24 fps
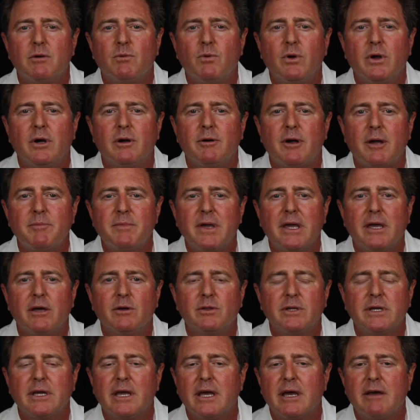well, I may
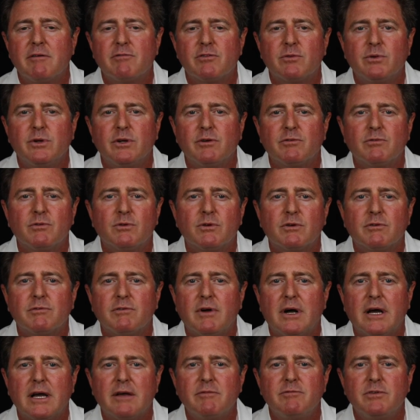only have 3 or 4 or
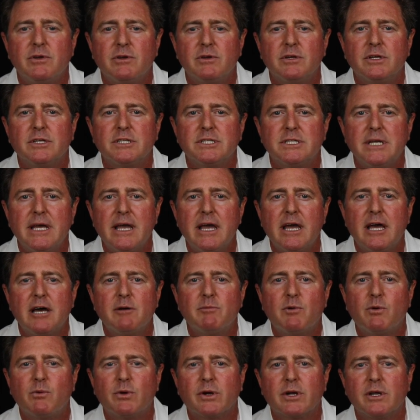5 units now,
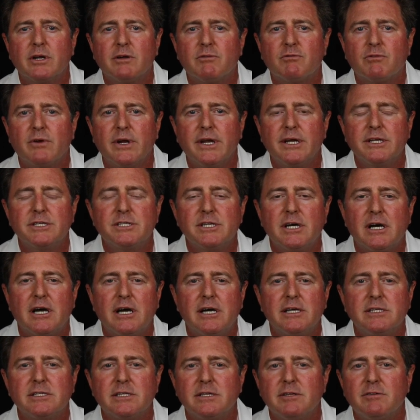but we're going to
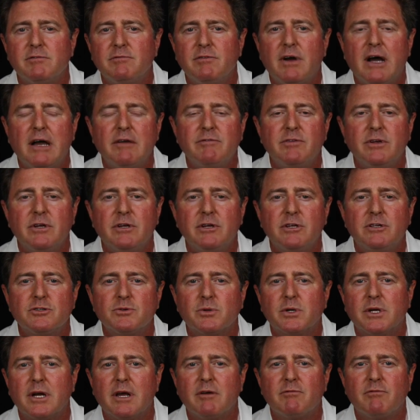franchise, and in 5 years
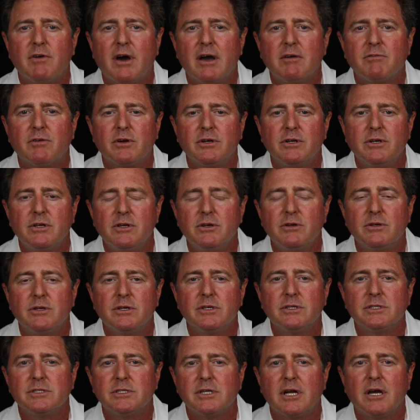we're going to have 500
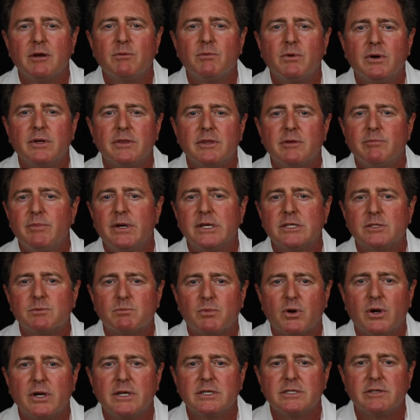units, and I want the
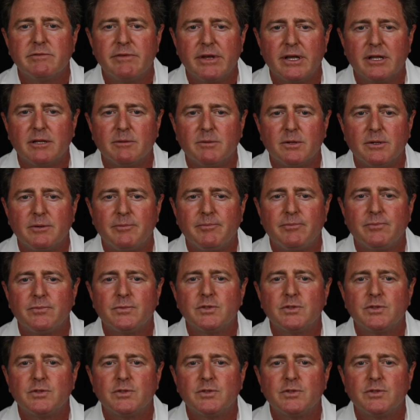best price available.